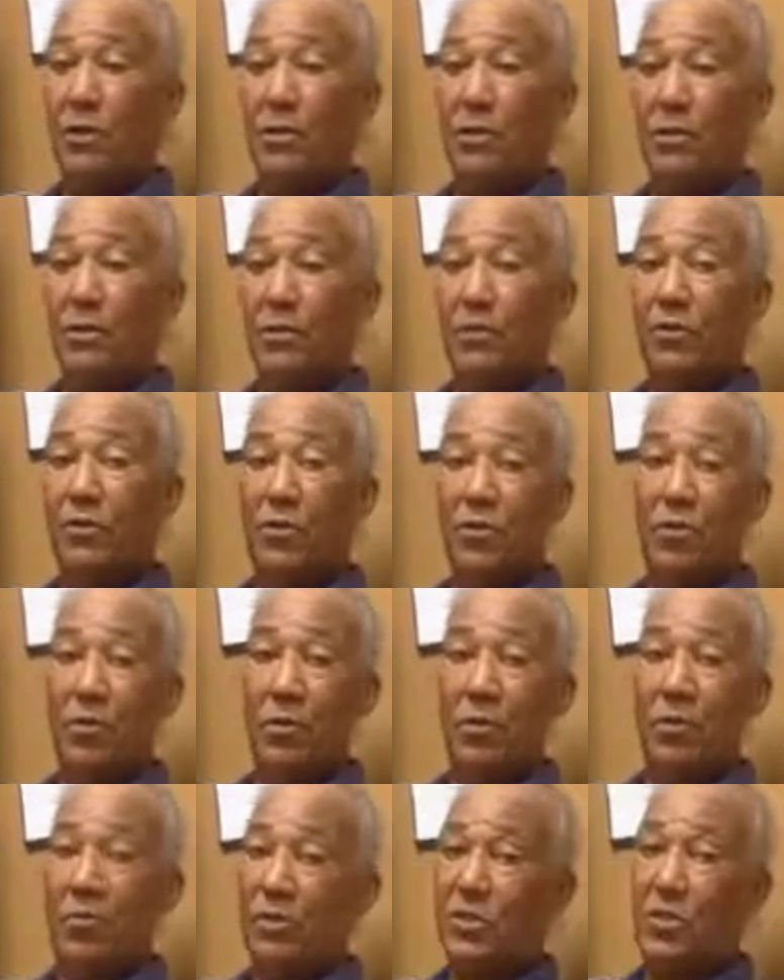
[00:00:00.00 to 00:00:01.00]
and
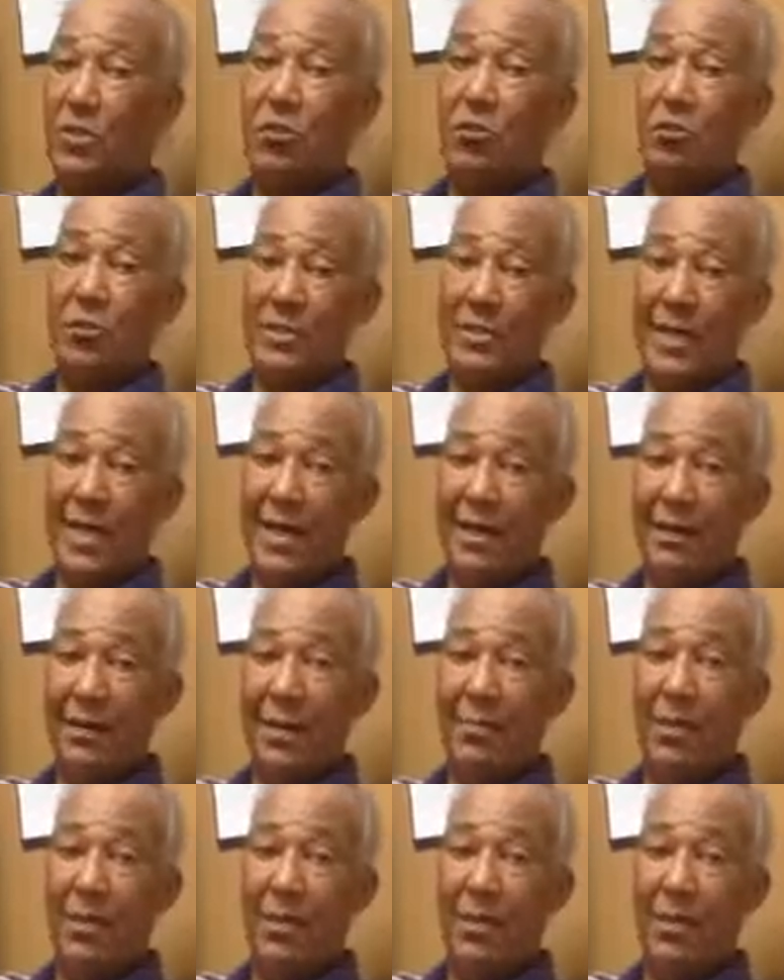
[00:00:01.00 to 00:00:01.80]
2:30 when school was out.